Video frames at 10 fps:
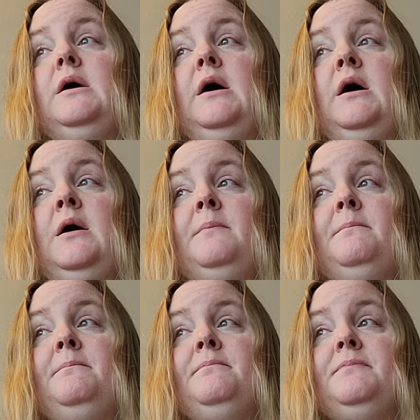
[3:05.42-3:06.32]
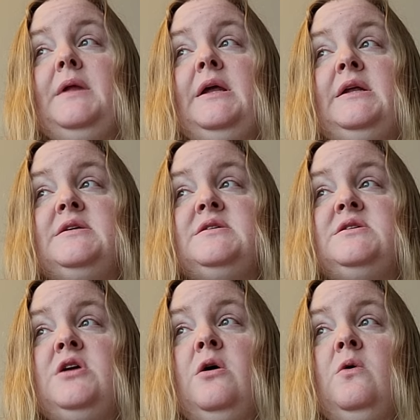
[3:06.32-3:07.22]
Um, it is
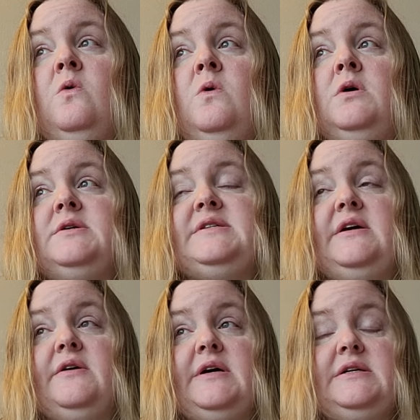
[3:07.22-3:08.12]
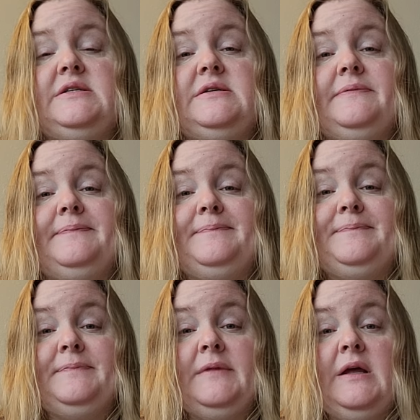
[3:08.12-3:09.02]
no secret
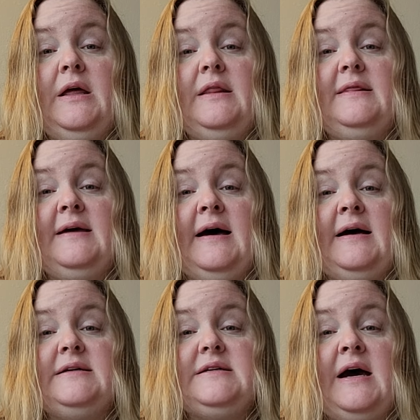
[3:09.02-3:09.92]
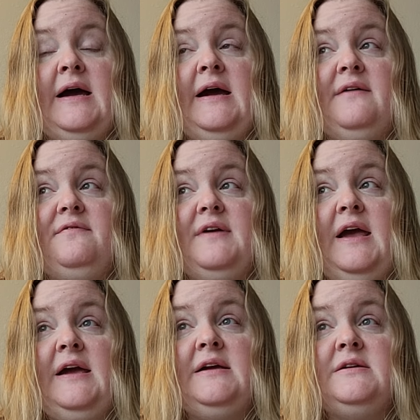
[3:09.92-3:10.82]
that I have
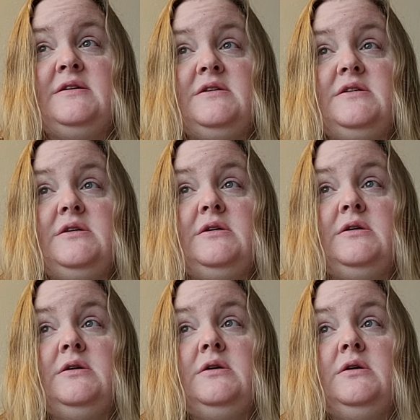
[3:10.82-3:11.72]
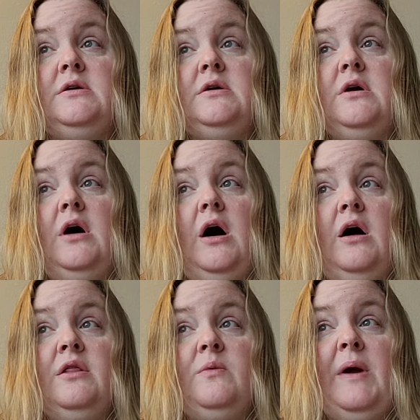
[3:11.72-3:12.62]
gained
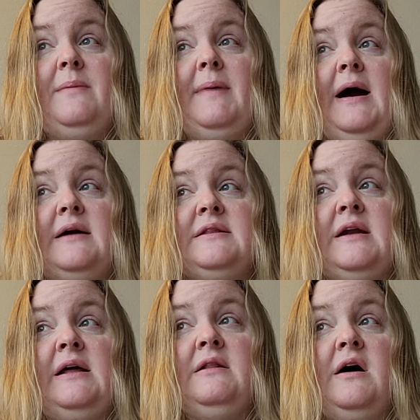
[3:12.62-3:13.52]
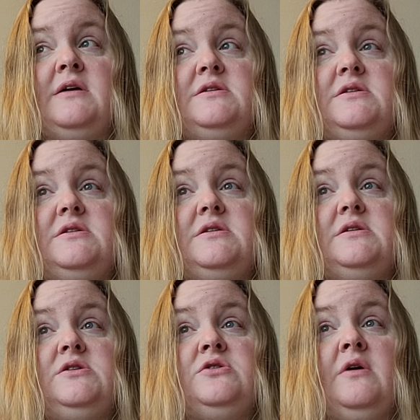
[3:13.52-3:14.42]
all the weight back that I lost
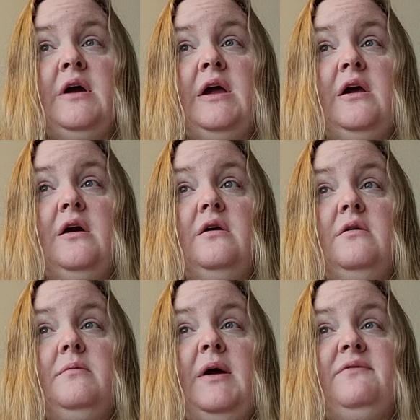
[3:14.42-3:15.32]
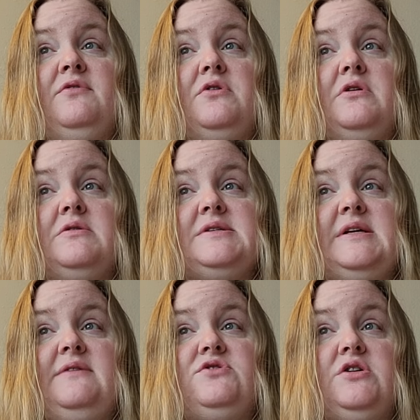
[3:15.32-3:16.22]
during my vertical
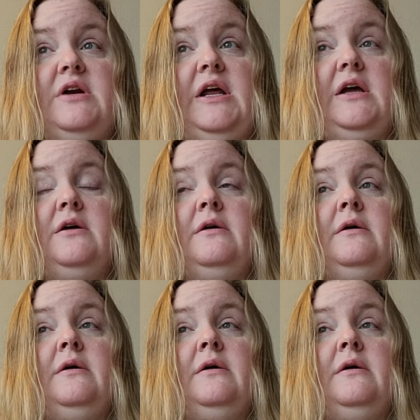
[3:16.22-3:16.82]
sleeve journey.